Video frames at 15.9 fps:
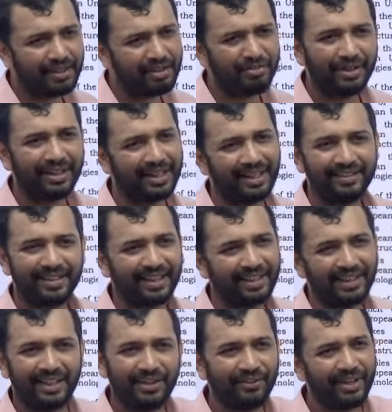of internal
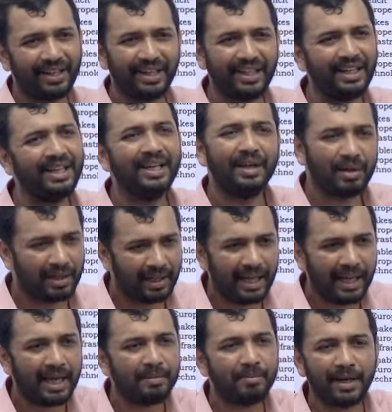security. Very
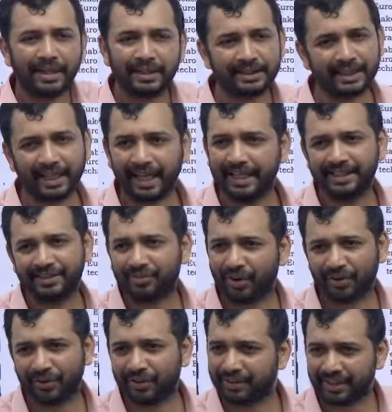lame and
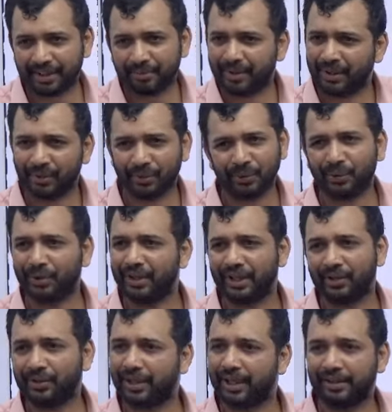straightforward statement. You don't
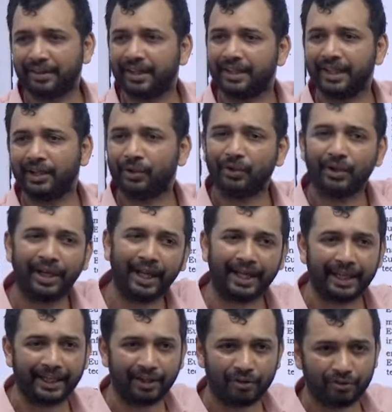need to, there is nothing to take
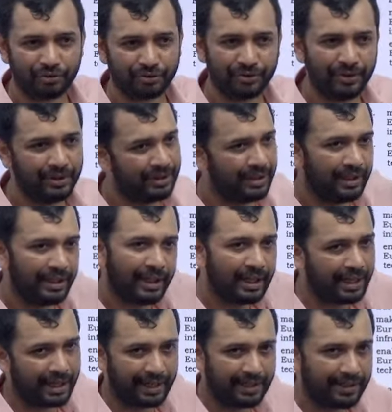it off.
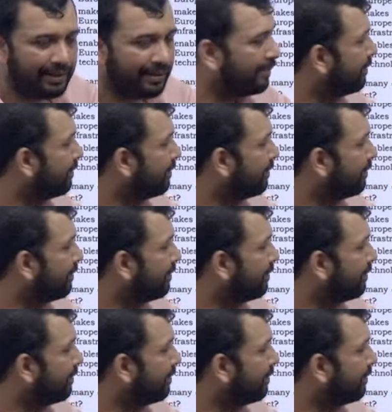Correct.